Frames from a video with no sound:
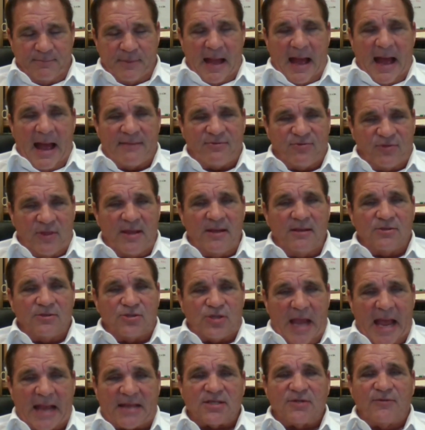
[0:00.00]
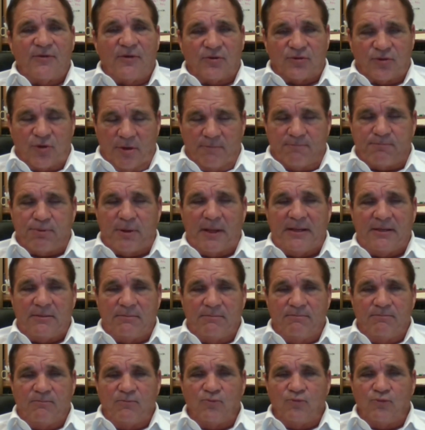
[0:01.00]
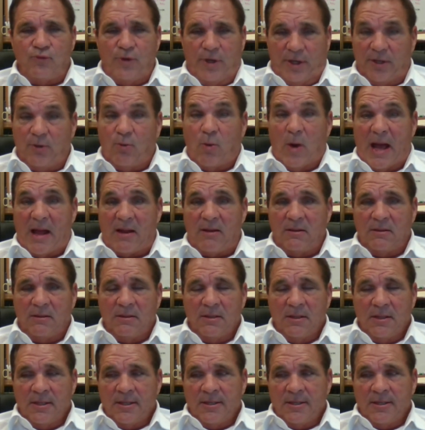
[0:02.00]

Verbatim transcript: I think Jacksonville is going to play really well.